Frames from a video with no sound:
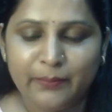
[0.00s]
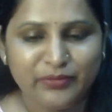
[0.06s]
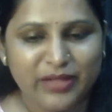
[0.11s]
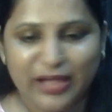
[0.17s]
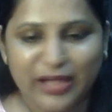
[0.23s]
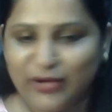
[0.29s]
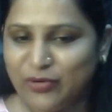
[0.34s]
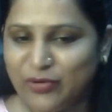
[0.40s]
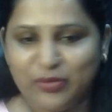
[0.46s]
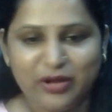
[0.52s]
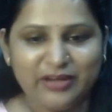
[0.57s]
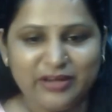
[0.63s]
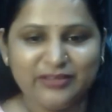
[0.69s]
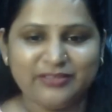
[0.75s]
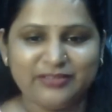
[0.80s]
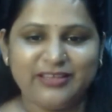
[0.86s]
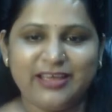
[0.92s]
I hope you
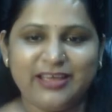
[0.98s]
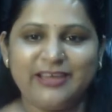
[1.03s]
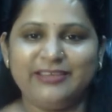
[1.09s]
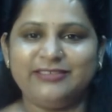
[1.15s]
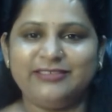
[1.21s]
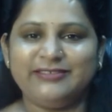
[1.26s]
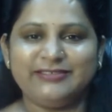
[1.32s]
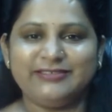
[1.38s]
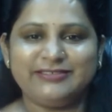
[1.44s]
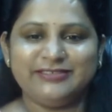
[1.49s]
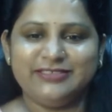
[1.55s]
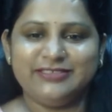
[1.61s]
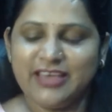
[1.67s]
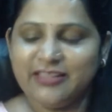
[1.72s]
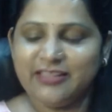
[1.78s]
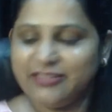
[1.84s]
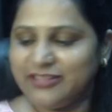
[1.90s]
understand.
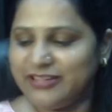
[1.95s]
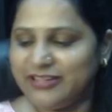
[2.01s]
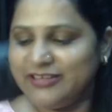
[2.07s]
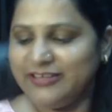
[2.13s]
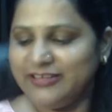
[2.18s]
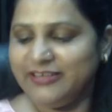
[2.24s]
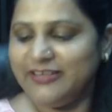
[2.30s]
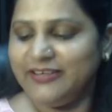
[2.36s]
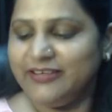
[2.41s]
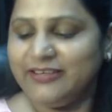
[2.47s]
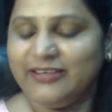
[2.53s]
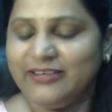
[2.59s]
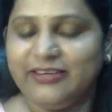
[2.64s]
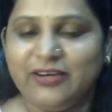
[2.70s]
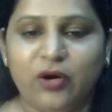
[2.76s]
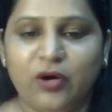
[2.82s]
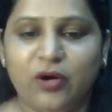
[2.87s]
Yes?
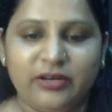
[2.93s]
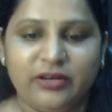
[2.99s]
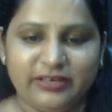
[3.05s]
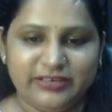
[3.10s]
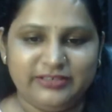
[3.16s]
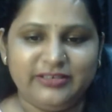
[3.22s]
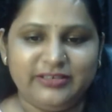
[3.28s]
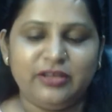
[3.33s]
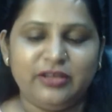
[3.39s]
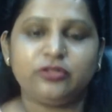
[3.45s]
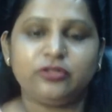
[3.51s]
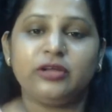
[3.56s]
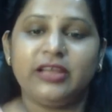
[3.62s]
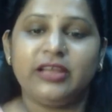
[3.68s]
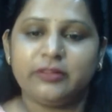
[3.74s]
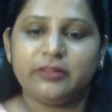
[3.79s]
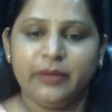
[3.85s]
All right, so
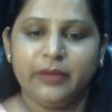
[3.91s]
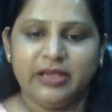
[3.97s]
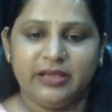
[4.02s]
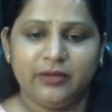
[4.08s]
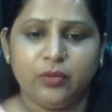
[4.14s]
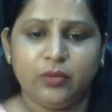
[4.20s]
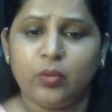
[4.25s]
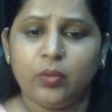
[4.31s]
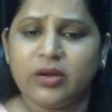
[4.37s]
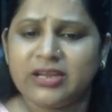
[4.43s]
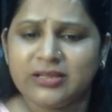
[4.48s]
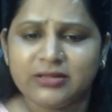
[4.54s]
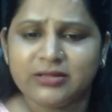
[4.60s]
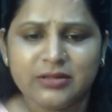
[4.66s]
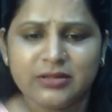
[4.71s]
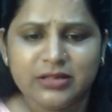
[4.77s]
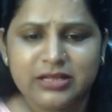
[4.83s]
let's begin. What are
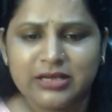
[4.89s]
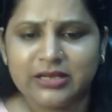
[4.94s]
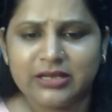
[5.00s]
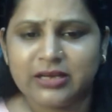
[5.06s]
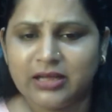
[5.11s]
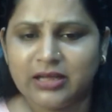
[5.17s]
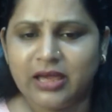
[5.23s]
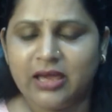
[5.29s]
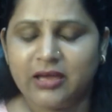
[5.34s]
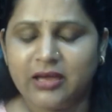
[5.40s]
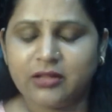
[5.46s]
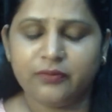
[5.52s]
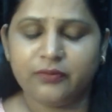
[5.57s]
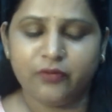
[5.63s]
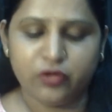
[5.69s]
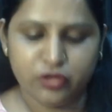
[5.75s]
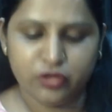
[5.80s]
the secret hacks
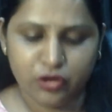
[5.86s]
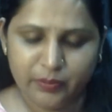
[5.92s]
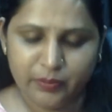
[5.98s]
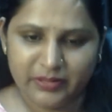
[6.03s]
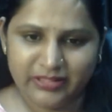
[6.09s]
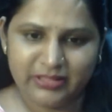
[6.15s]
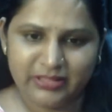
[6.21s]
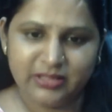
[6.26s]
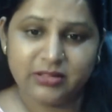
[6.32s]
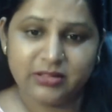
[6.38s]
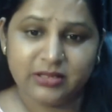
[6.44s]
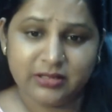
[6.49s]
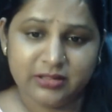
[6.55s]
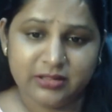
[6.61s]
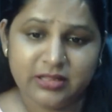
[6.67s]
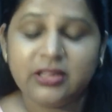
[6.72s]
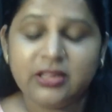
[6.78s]
for your business
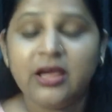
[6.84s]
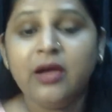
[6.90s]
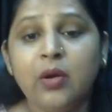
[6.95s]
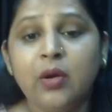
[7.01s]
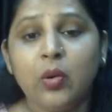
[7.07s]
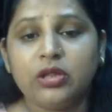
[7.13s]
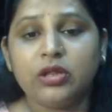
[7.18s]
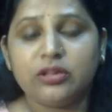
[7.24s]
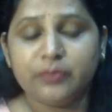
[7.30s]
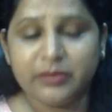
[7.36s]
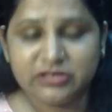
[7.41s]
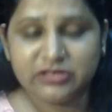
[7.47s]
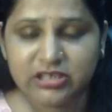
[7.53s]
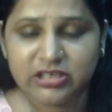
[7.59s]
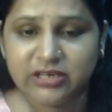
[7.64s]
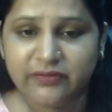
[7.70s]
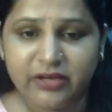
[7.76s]
success,
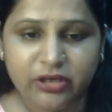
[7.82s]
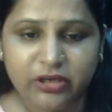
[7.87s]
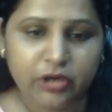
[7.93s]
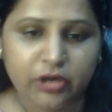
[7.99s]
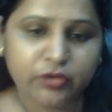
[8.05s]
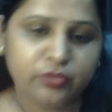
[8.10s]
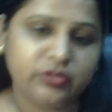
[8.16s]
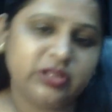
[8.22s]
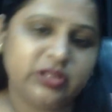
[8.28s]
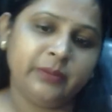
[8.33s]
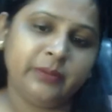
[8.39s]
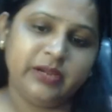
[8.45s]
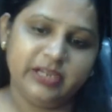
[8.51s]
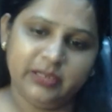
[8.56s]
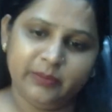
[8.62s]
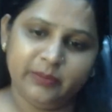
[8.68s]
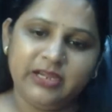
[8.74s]
especially when you are using
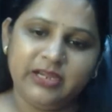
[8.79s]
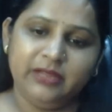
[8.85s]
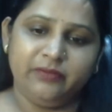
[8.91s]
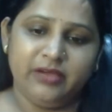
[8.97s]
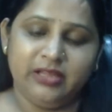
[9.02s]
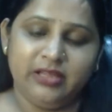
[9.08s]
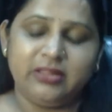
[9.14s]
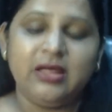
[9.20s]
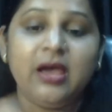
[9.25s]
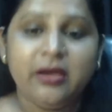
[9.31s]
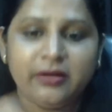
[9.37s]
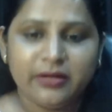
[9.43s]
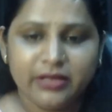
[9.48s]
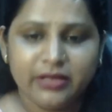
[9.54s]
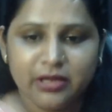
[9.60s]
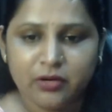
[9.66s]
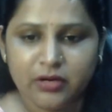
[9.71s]
multiple devices?
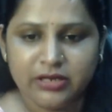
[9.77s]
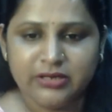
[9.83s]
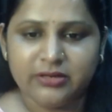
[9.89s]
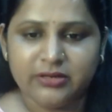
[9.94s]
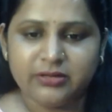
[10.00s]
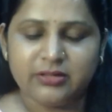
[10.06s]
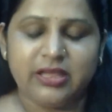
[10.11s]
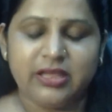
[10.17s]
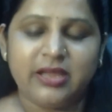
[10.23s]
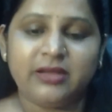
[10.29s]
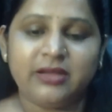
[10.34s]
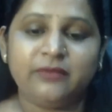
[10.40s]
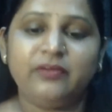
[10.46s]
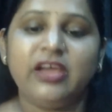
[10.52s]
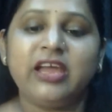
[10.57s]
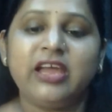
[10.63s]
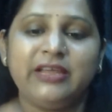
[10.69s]
Now, understand
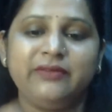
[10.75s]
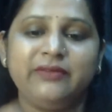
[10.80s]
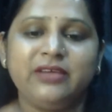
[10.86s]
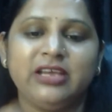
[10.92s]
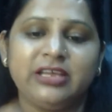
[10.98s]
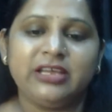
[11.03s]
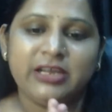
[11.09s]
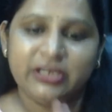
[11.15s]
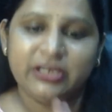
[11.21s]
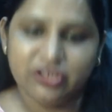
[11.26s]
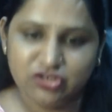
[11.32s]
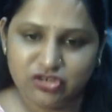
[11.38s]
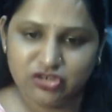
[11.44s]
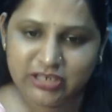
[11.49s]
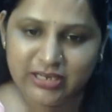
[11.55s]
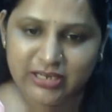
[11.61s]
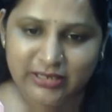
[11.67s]
we are living in a
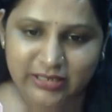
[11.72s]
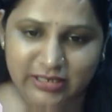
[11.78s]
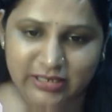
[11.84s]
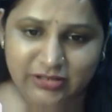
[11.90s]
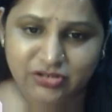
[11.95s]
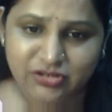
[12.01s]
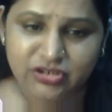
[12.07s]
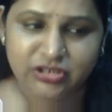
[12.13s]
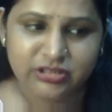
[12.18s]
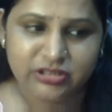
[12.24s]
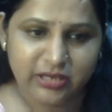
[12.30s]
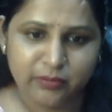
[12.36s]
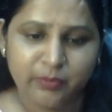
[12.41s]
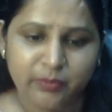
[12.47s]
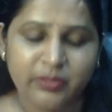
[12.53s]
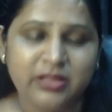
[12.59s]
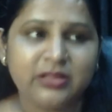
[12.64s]
digital age. That
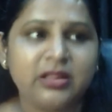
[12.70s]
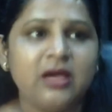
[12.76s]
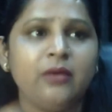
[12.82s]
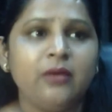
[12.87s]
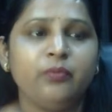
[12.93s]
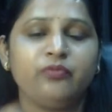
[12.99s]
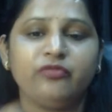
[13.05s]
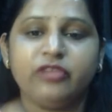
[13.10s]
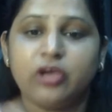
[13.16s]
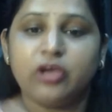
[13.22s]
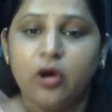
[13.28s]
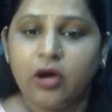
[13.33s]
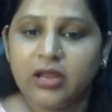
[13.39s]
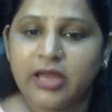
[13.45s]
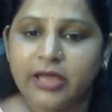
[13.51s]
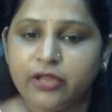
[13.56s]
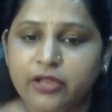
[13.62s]
means we
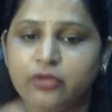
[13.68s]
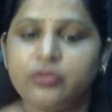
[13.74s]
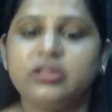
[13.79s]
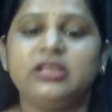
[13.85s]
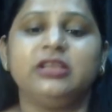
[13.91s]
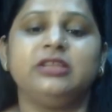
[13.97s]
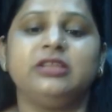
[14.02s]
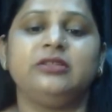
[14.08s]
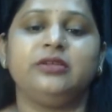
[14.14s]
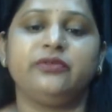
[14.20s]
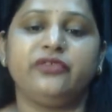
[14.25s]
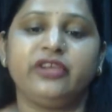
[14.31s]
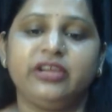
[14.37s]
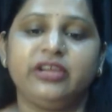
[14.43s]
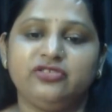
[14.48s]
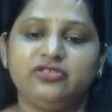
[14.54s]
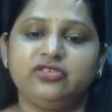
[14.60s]
all are using the
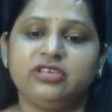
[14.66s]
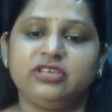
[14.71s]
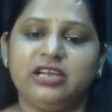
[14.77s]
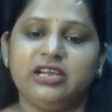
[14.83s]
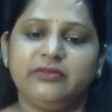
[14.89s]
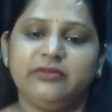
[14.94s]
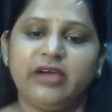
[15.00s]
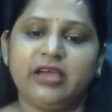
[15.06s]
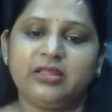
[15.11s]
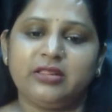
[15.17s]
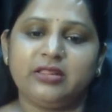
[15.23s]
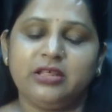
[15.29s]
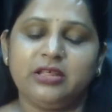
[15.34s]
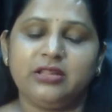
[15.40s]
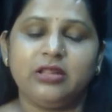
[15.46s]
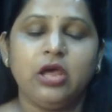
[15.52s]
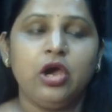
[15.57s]
different digital
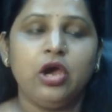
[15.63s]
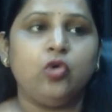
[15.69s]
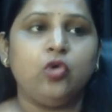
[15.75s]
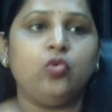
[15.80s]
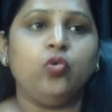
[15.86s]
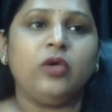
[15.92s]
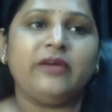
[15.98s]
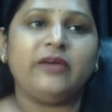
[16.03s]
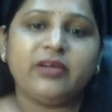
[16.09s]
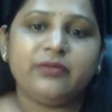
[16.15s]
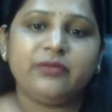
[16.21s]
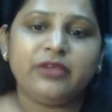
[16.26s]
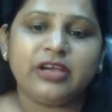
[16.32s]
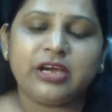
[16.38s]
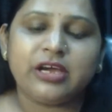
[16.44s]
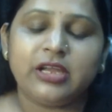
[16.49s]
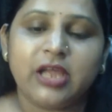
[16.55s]
devices. Whoever
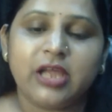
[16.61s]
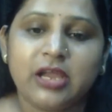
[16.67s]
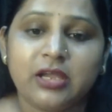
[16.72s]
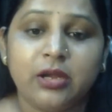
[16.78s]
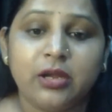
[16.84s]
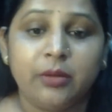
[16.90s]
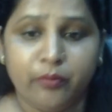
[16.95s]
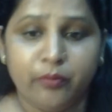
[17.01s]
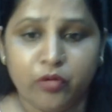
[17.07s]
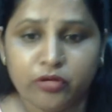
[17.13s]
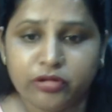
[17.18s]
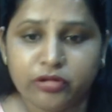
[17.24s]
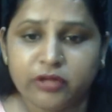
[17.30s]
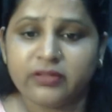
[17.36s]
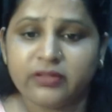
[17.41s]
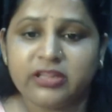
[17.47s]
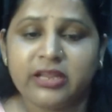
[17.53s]
we connect, most
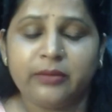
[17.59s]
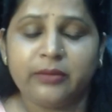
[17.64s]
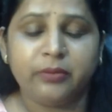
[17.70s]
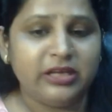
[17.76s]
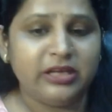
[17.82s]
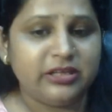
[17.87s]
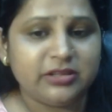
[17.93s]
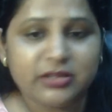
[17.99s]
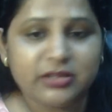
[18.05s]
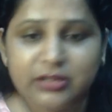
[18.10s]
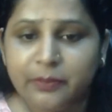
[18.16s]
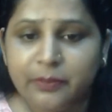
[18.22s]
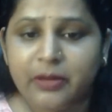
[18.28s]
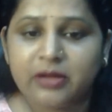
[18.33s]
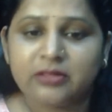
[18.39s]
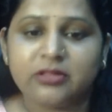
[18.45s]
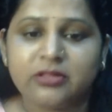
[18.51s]
of the time, either the
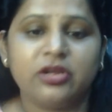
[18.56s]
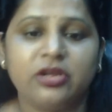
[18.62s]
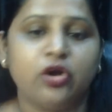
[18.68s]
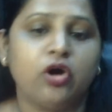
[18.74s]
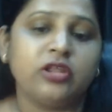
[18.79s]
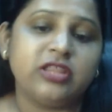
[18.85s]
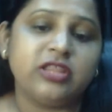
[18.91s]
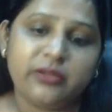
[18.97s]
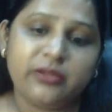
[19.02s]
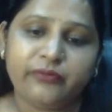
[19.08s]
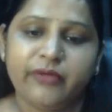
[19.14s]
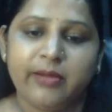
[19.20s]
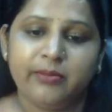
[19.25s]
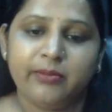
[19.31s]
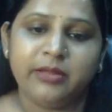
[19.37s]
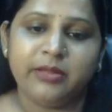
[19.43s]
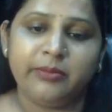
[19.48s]
person or their
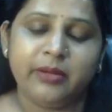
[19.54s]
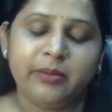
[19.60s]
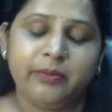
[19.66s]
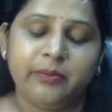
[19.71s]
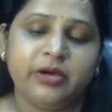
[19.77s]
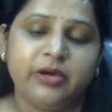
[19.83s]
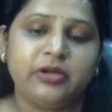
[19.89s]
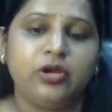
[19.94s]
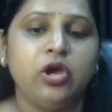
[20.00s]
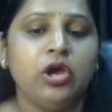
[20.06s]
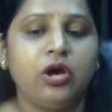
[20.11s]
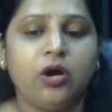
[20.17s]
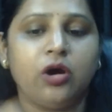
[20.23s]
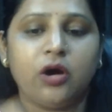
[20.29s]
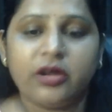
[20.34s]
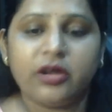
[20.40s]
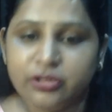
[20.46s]
family member
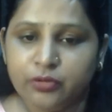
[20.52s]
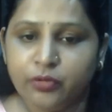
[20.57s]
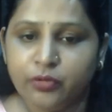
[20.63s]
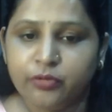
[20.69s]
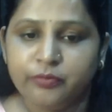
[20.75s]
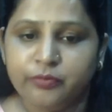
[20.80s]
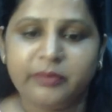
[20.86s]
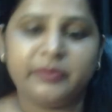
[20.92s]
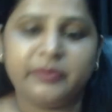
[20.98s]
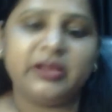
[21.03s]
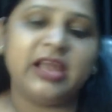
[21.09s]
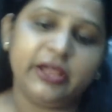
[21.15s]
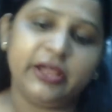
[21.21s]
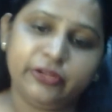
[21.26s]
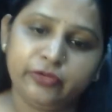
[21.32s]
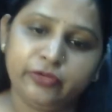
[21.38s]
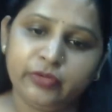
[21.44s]
or the known people
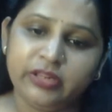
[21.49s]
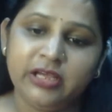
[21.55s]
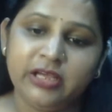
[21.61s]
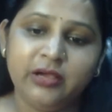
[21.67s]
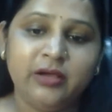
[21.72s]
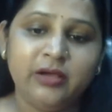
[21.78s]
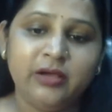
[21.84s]
are using